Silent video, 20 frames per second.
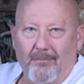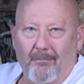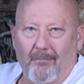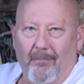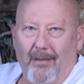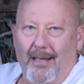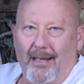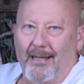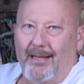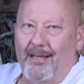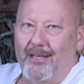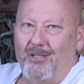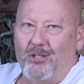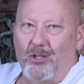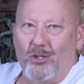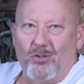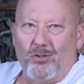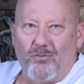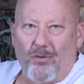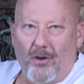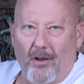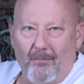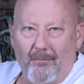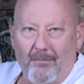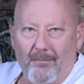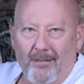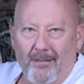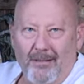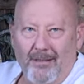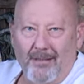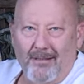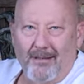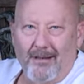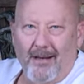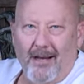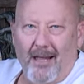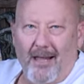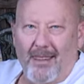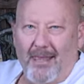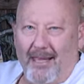many to choose from,
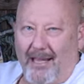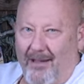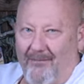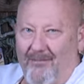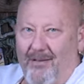I think I